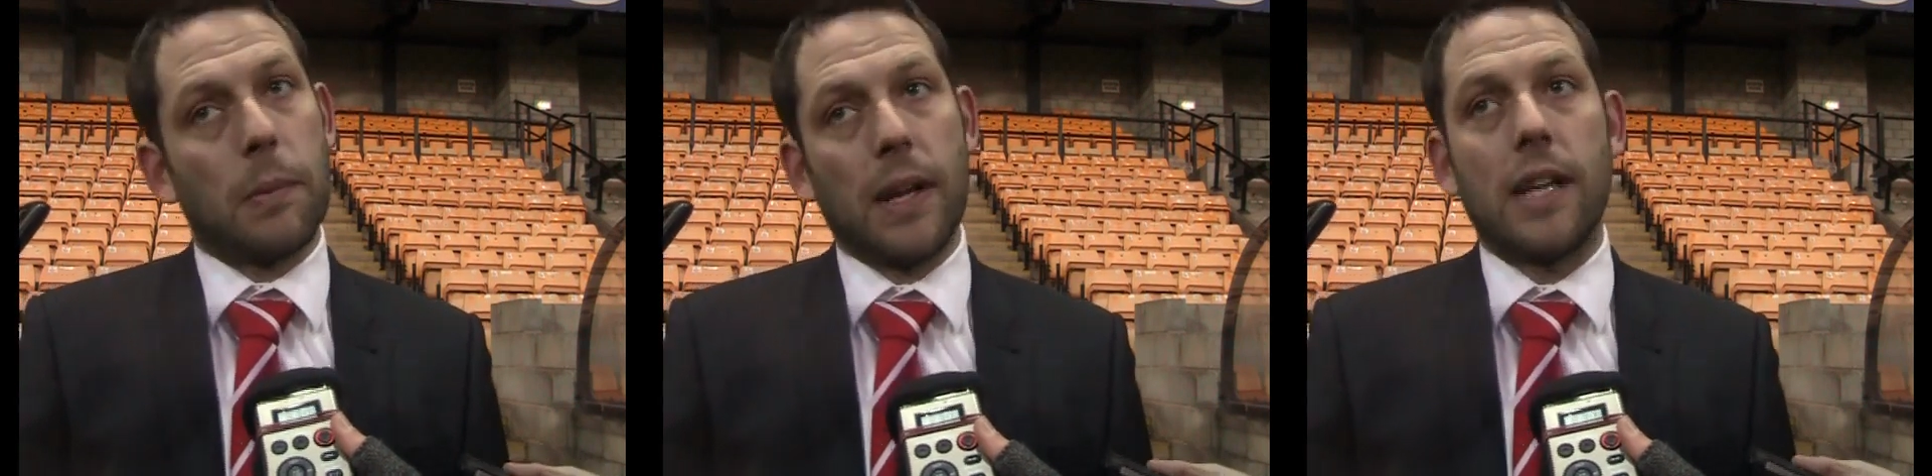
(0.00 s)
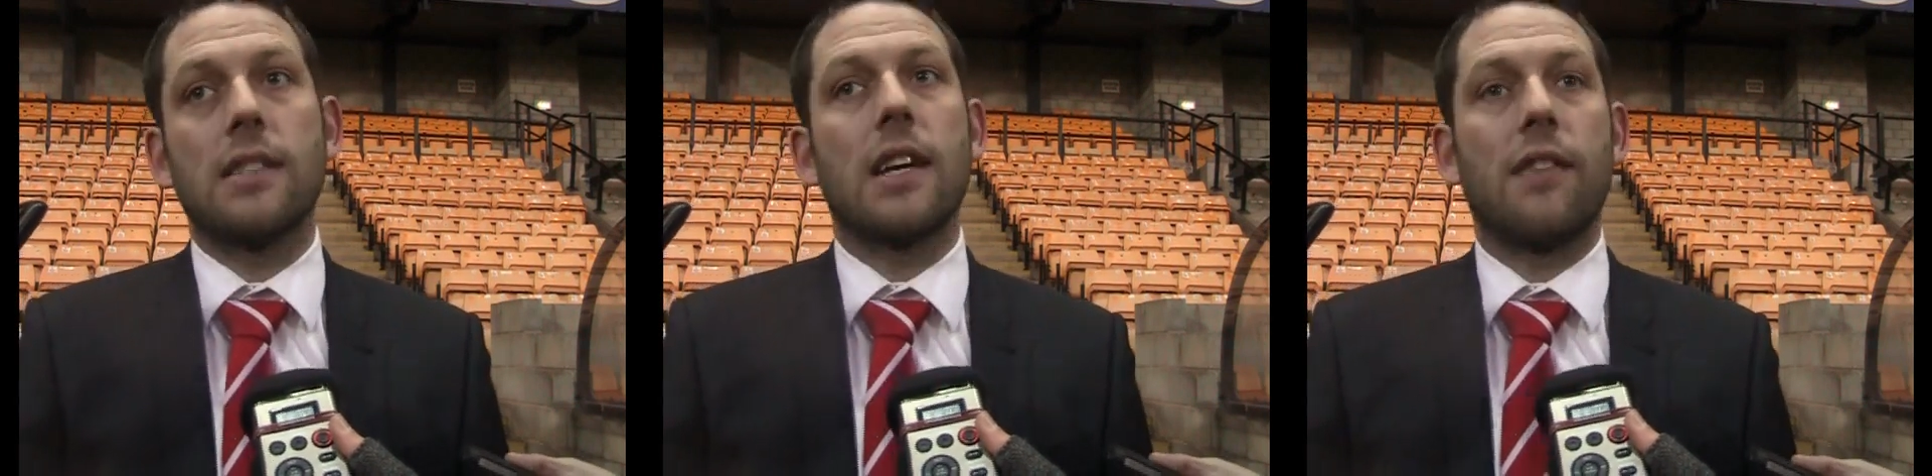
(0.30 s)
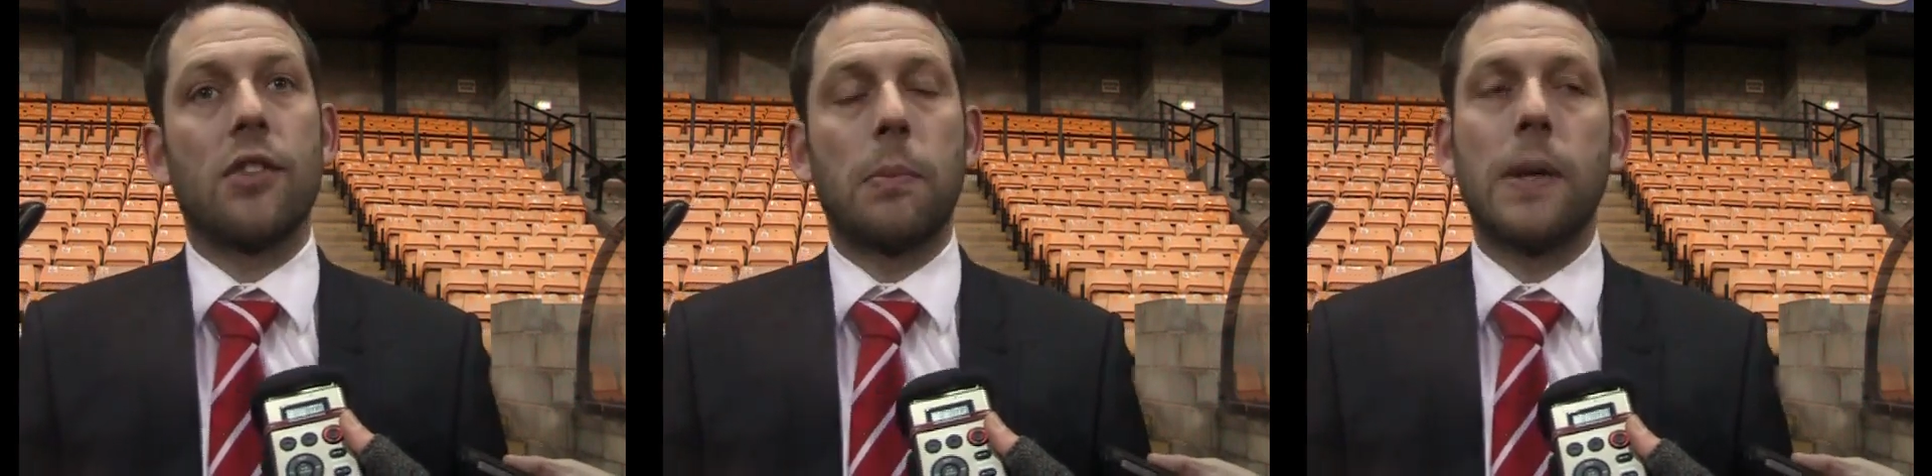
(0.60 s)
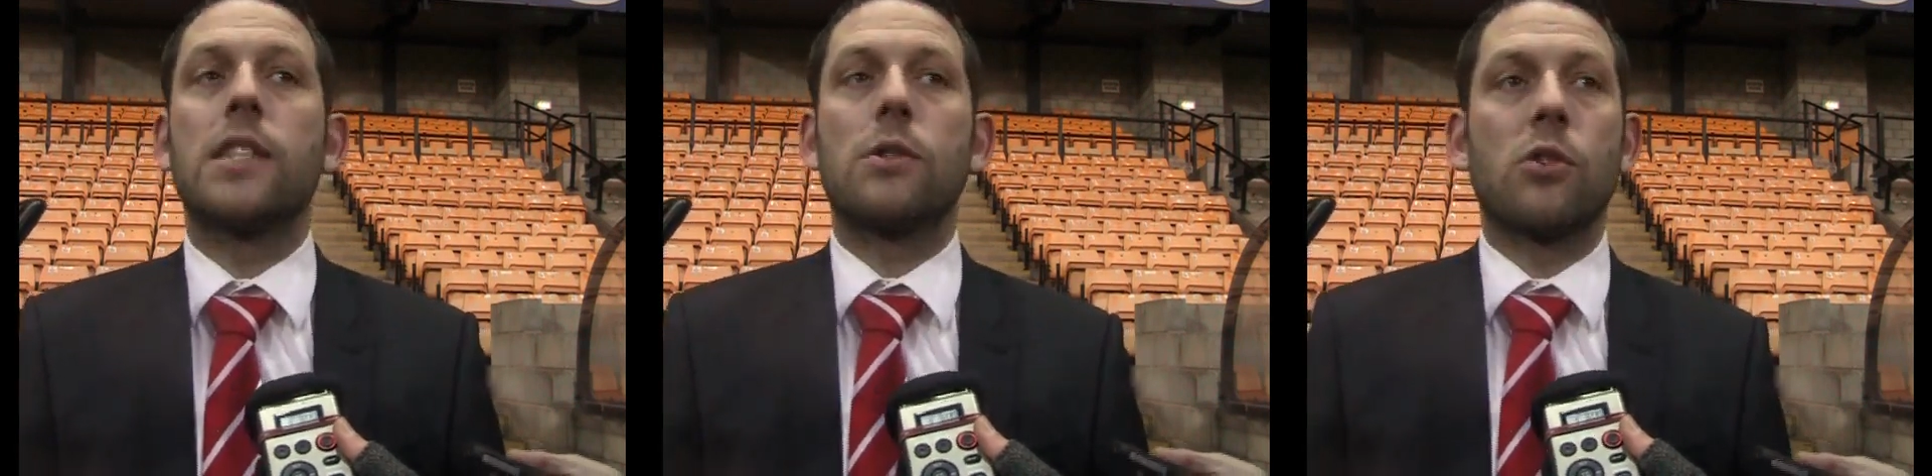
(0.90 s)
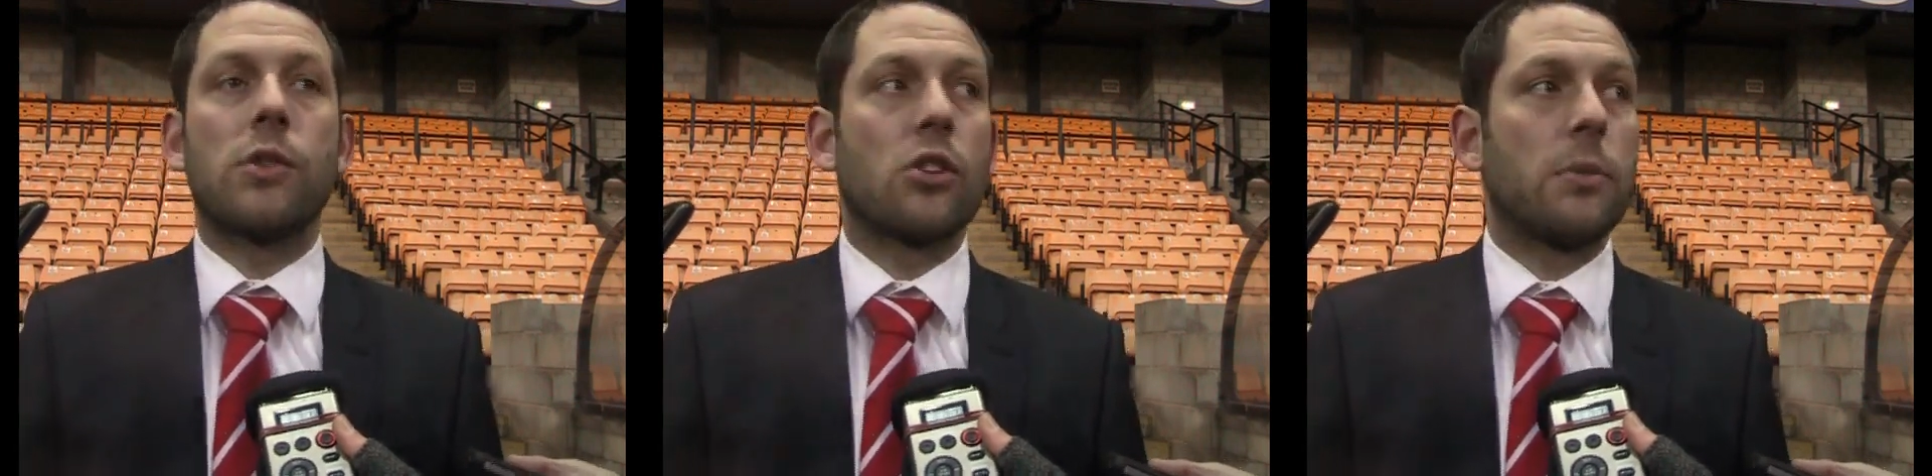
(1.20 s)
players they have on the pitch, it
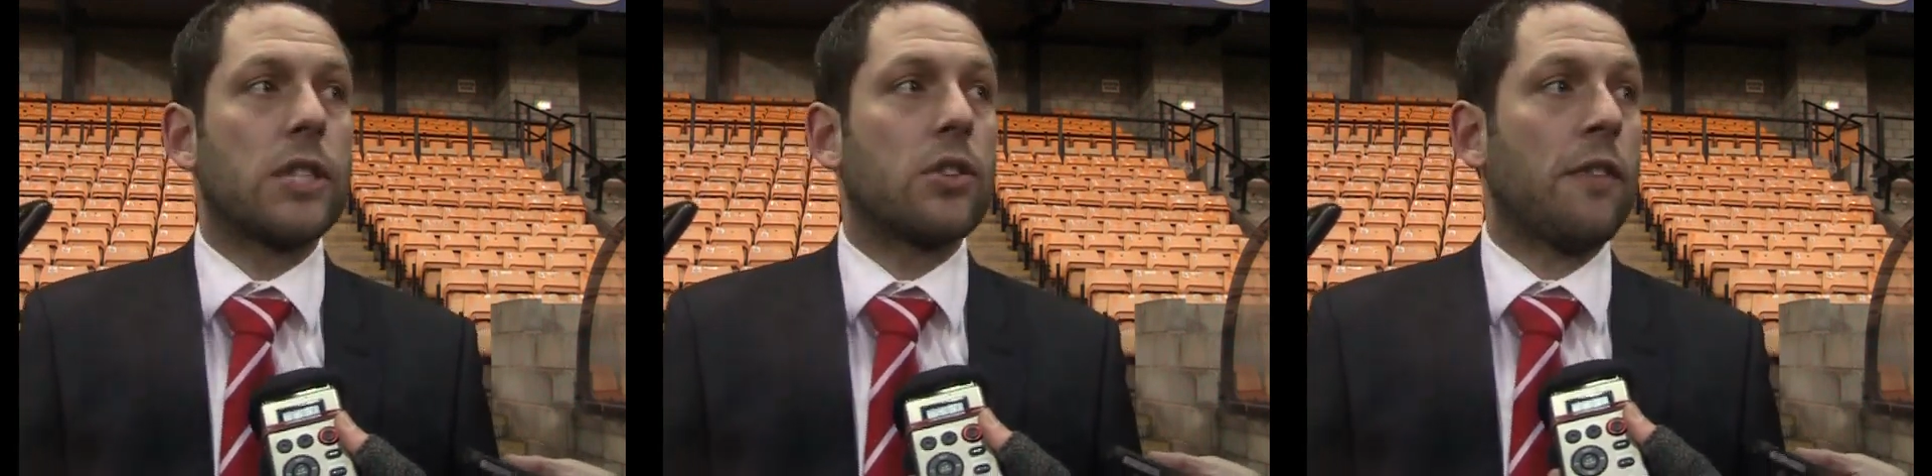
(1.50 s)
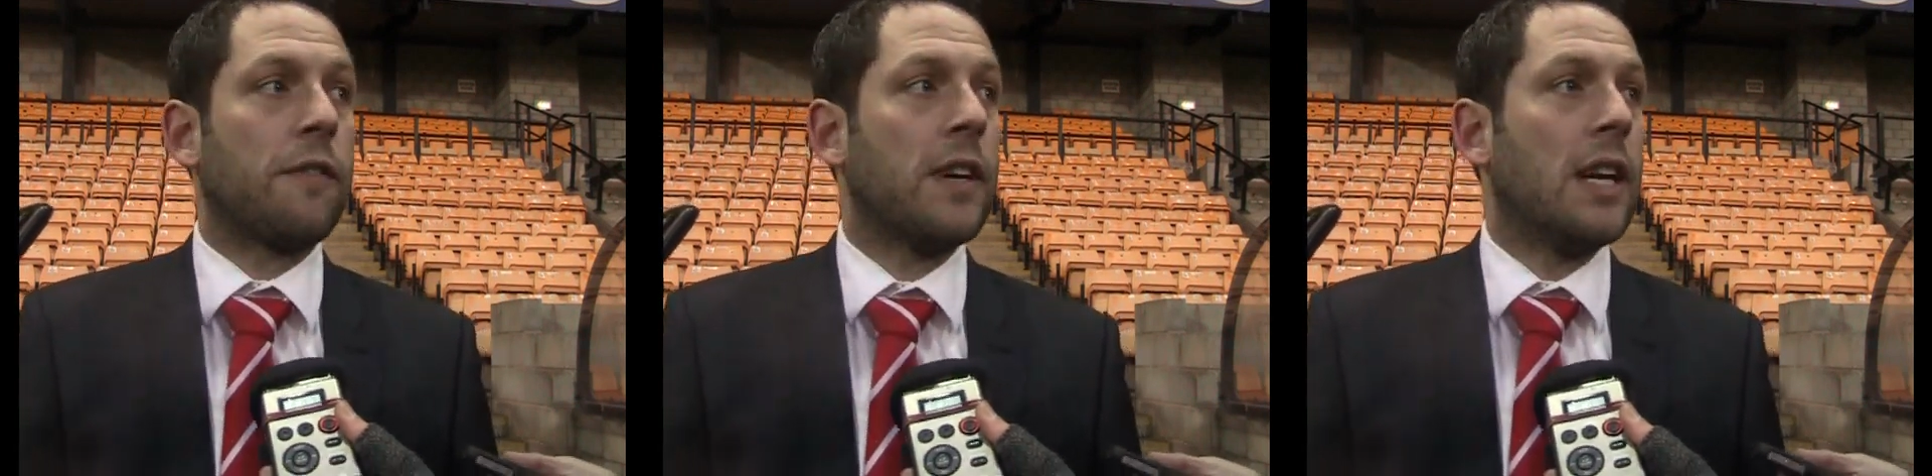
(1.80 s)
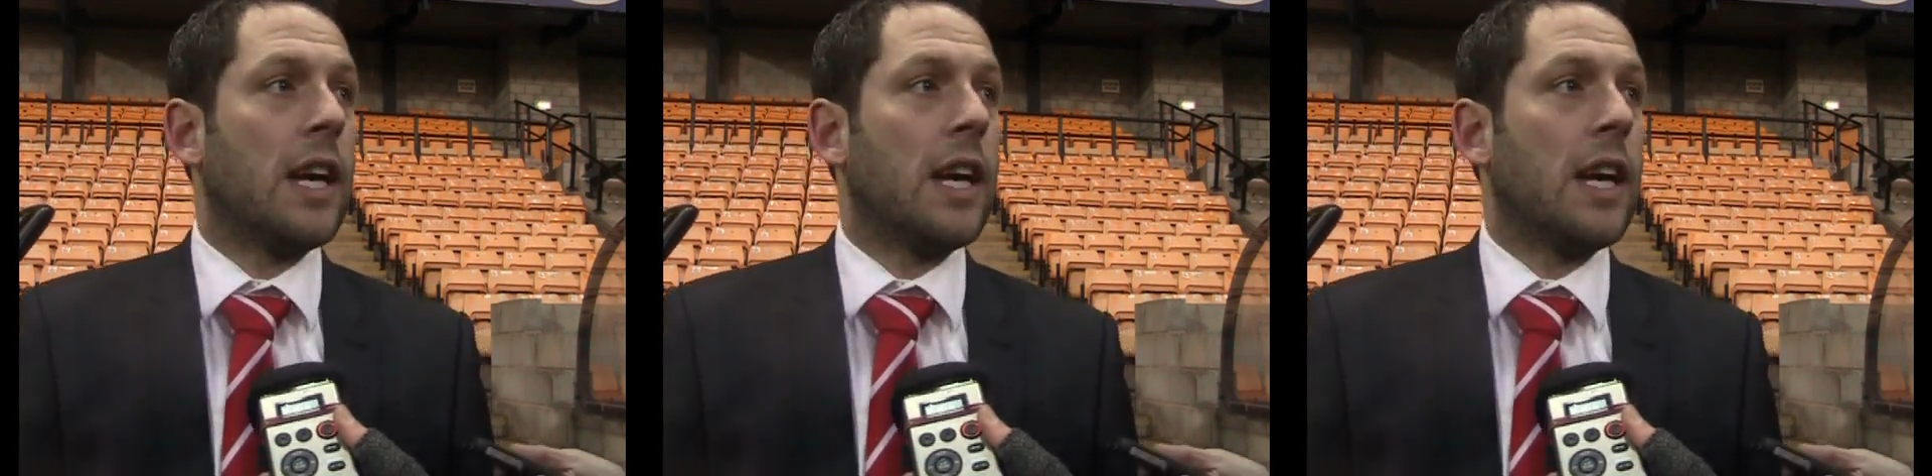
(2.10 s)
was always going to be tough.